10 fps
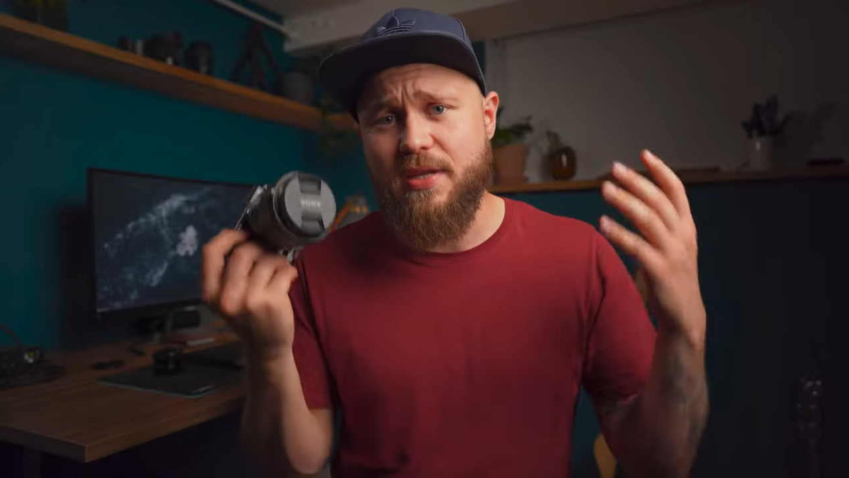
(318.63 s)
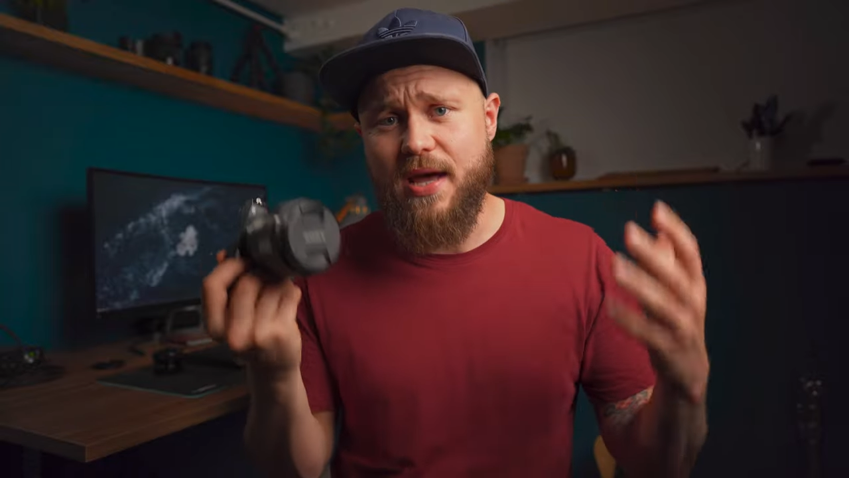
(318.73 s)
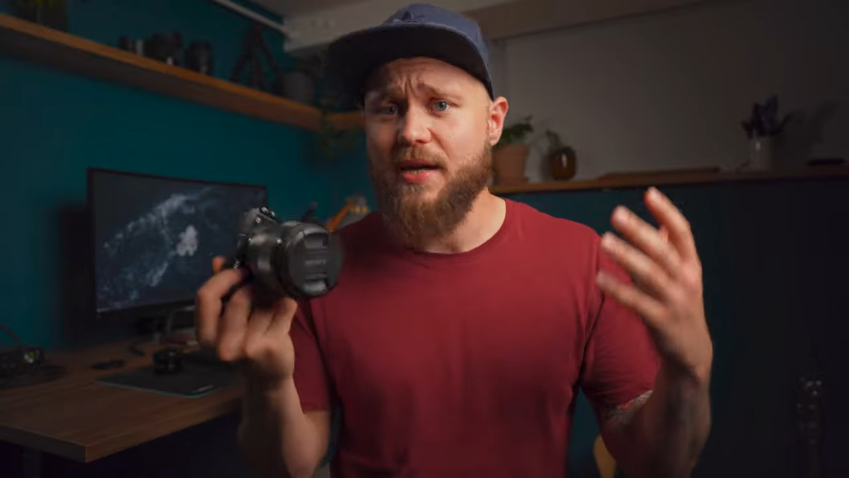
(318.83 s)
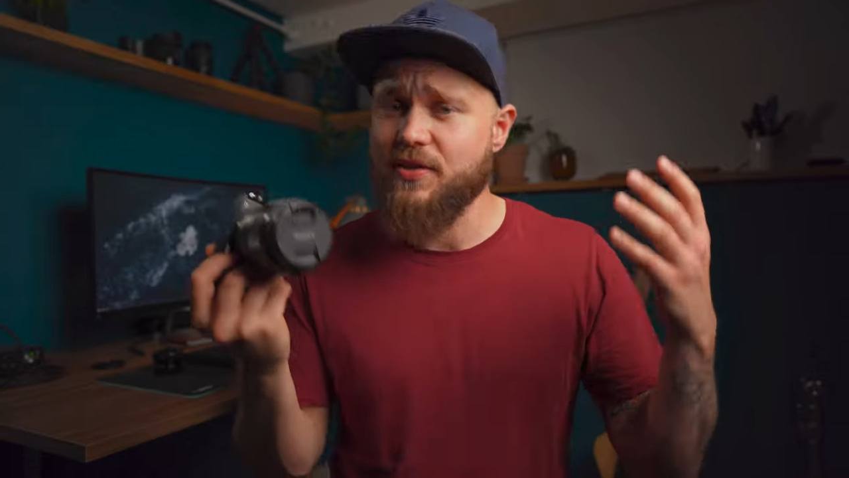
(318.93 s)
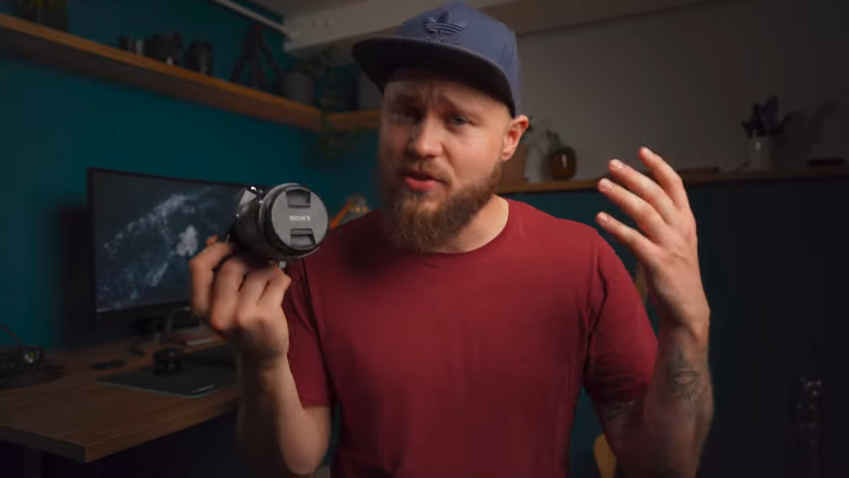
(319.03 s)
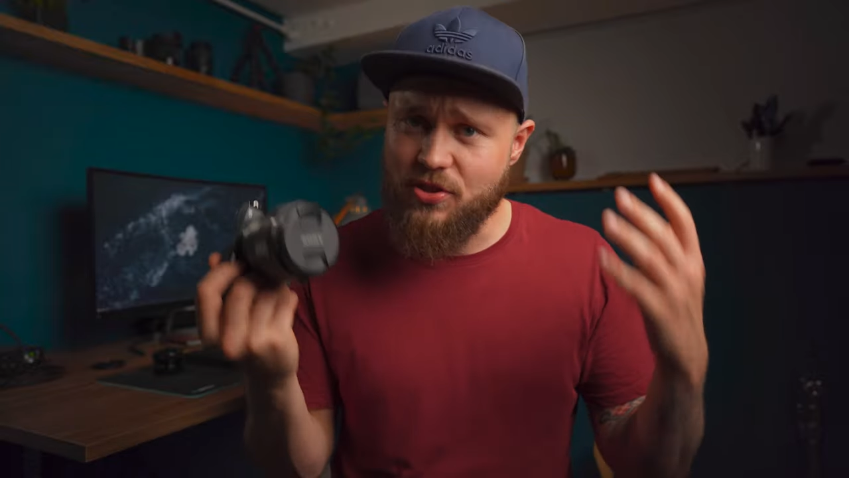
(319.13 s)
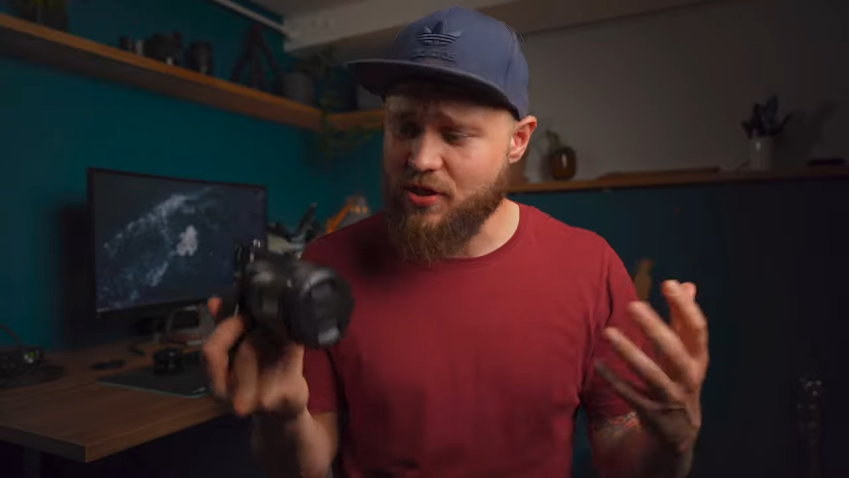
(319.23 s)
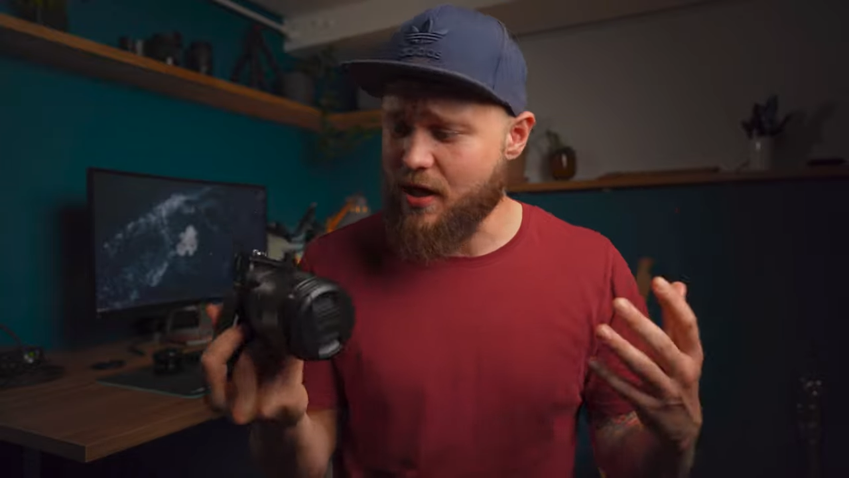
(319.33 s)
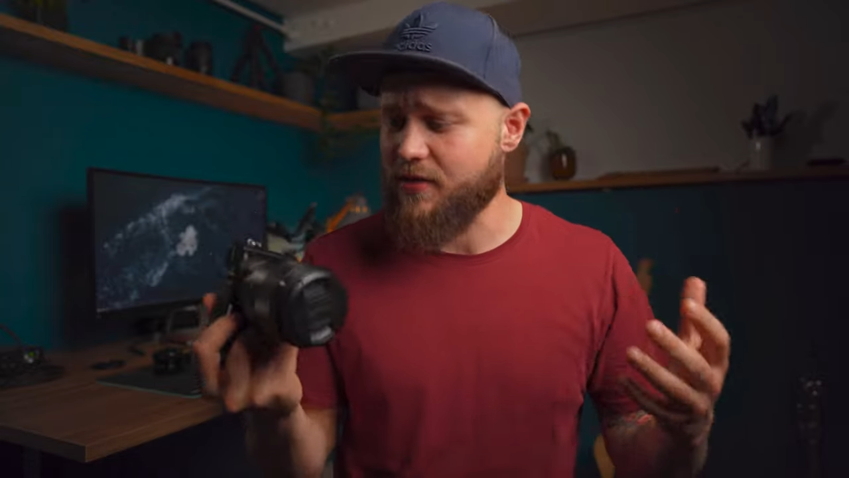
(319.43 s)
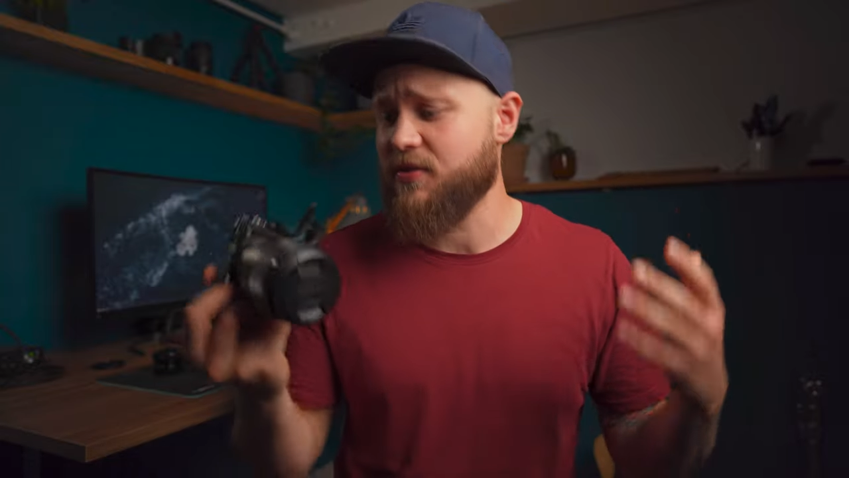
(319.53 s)
nice
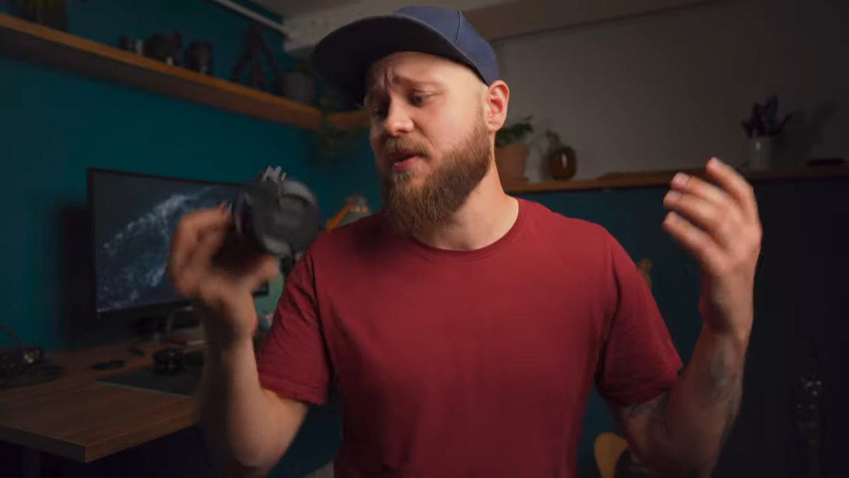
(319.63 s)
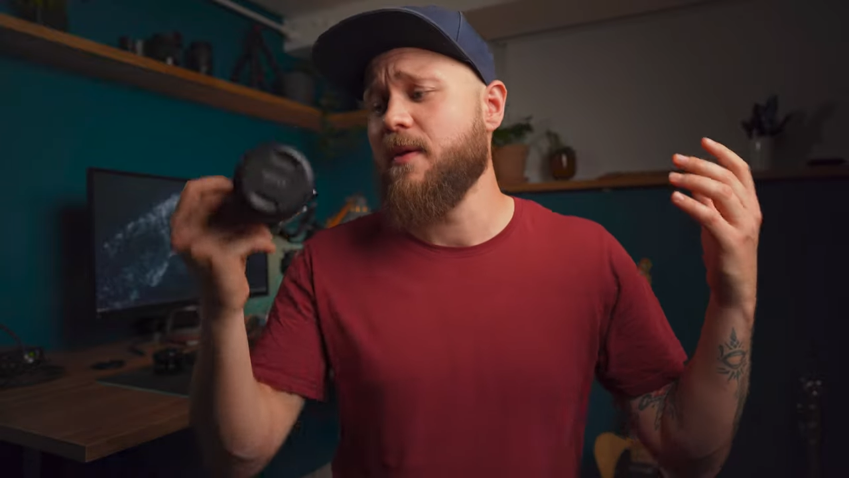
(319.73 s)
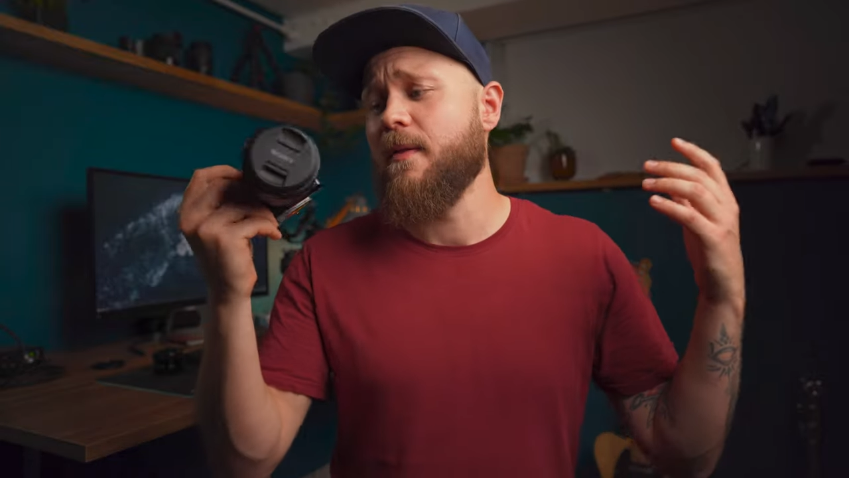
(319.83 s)
shots.